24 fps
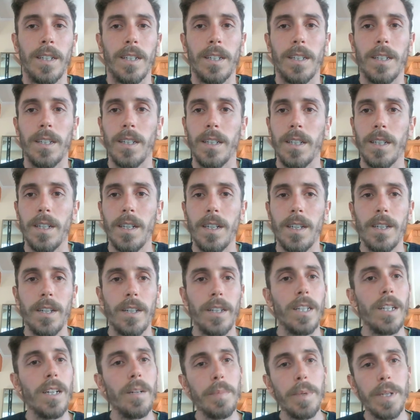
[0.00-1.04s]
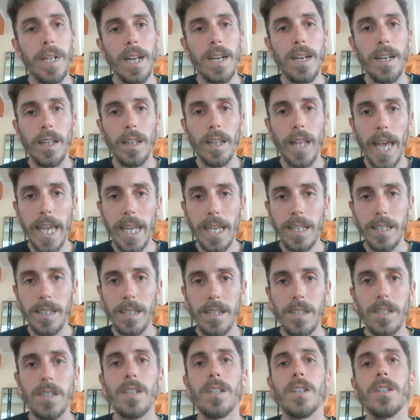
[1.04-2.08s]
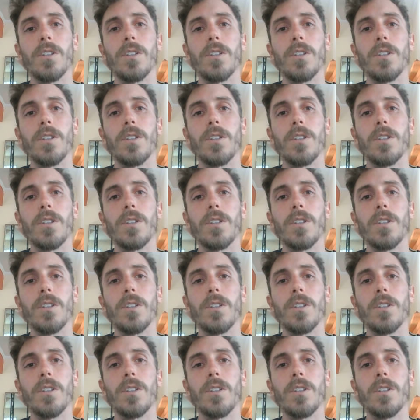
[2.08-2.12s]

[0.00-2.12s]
A little bit on lichens.